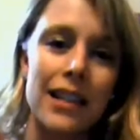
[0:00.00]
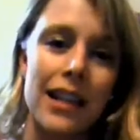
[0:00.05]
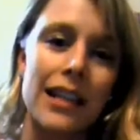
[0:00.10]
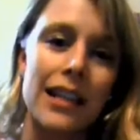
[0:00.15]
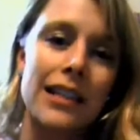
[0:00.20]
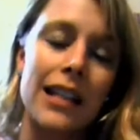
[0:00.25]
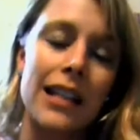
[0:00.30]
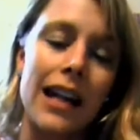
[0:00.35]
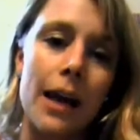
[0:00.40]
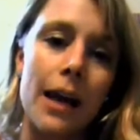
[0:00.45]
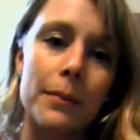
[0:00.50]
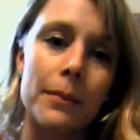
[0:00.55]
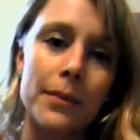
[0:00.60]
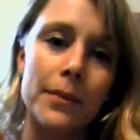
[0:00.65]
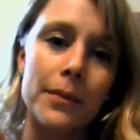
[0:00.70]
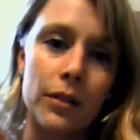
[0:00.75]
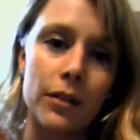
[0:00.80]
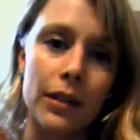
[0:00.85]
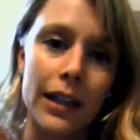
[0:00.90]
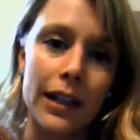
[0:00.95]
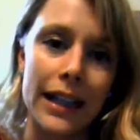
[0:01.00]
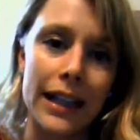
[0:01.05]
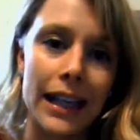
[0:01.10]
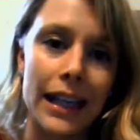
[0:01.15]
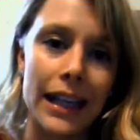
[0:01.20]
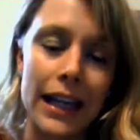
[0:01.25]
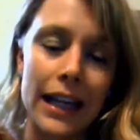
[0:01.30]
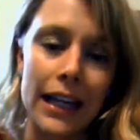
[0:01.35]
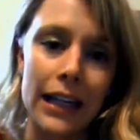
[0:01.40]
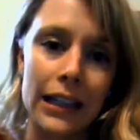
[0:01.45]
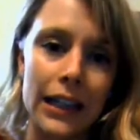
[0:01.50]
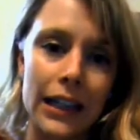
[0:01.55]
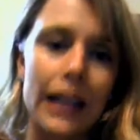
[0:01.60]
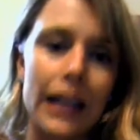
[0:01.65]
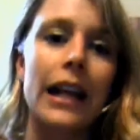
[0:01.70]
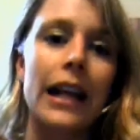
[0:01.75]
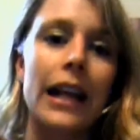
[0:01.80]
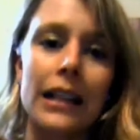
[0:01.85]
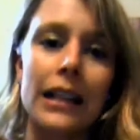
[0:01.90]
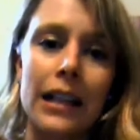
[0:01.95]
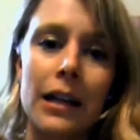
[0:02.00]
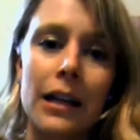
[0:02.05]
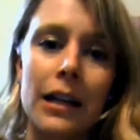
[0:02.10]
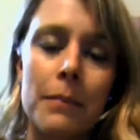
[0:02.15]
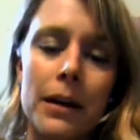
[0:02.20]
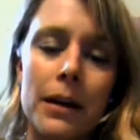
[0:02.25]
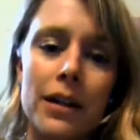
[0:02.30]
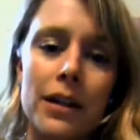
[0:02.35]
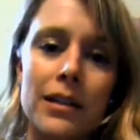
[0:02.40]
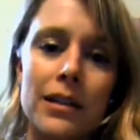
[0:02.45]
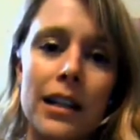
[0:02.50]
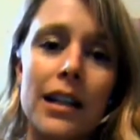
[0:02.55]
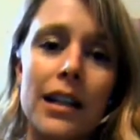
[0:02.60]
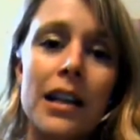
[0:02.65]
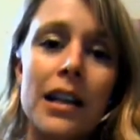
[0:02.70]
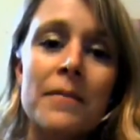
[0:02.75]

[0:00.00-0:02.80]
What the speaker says: And they said, absolutely. They like the comparison.